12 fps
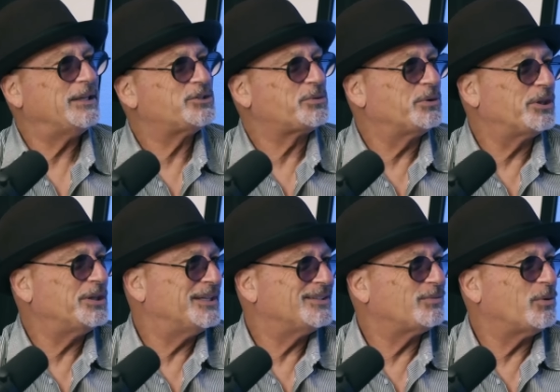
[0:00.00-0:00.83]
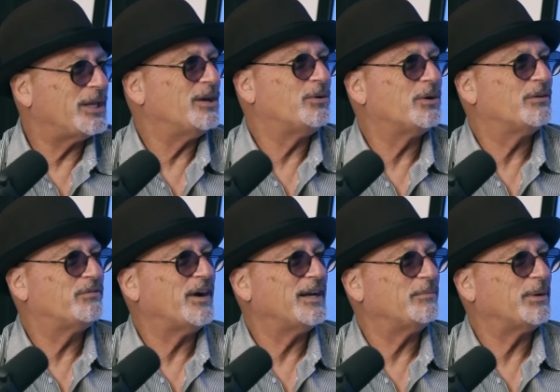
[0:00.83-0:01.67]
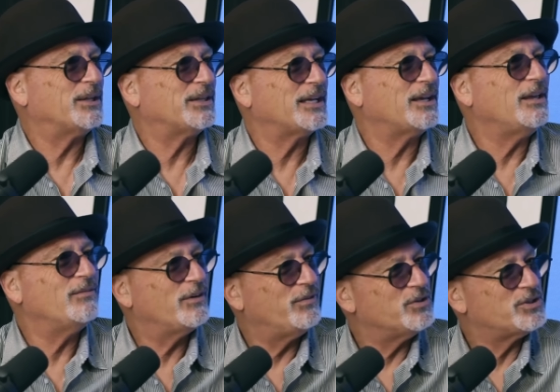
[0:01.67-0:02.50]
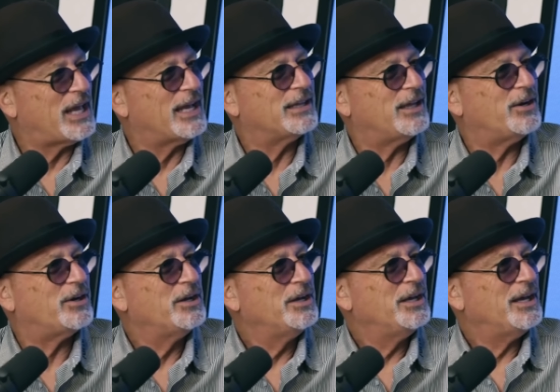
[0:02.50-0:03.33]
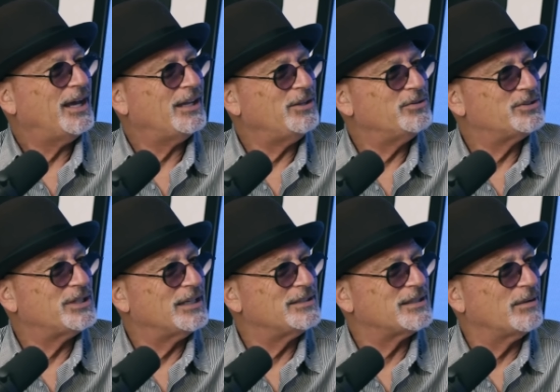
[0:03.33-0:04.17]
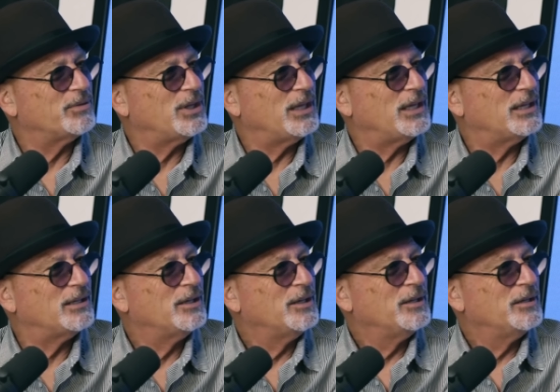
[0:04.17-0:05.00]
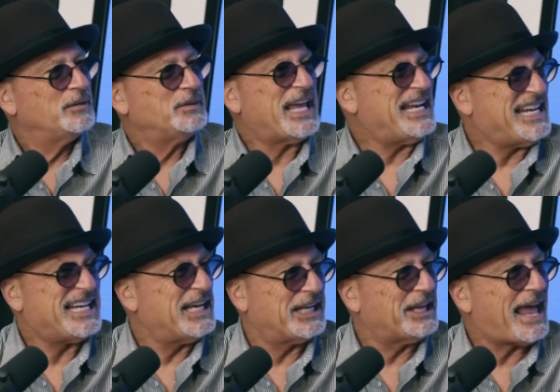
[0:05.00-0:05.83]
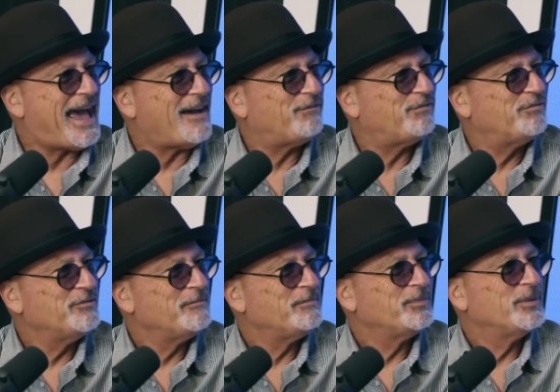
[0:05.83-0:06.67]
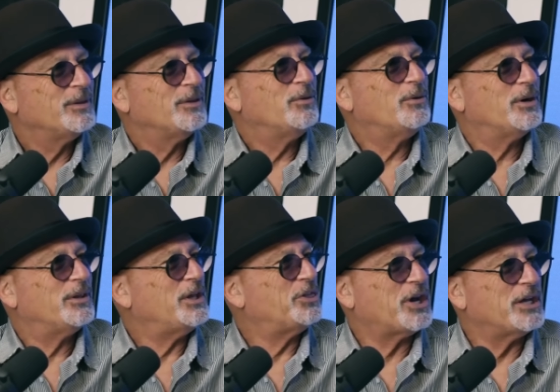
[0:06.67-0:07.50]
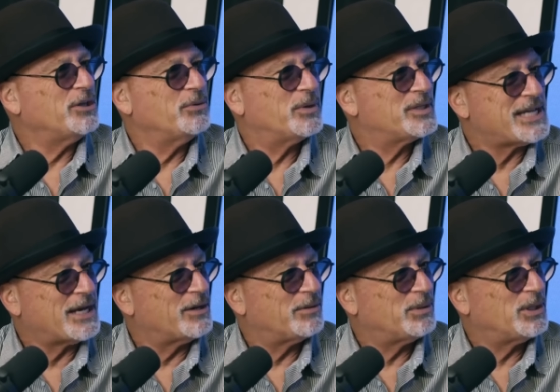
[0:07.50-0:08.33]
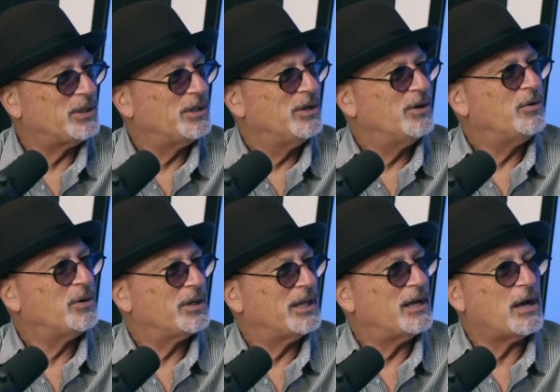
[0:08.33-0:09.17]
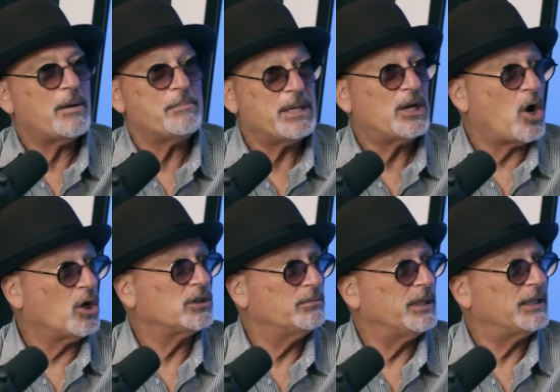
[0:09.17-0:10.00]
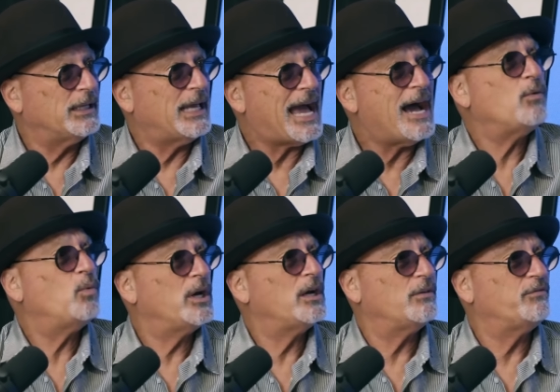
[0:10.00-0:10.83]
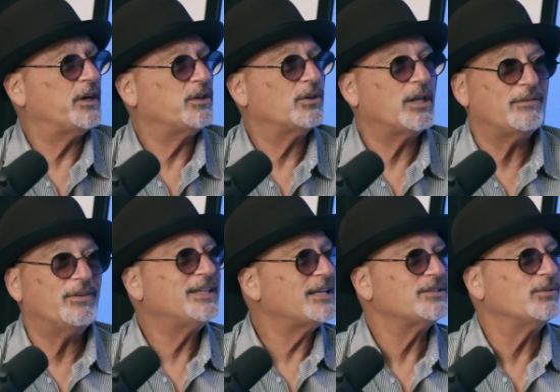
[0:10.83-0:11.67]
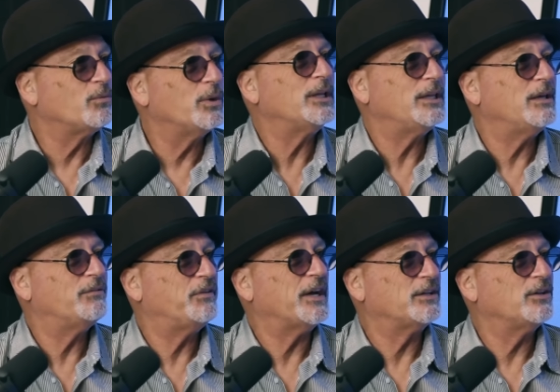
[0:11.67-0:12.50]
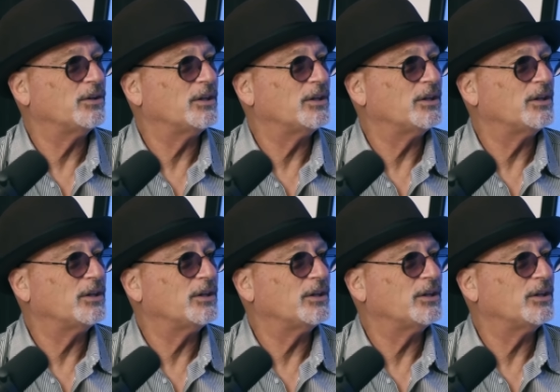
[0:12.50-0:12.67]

truth is, what are you horrified about? Like, even if you stand there and you said something and they didn't laugh, or they thought you were terrible, or they, I mean, ultimately, how would it affect your life? It doesn't really affect your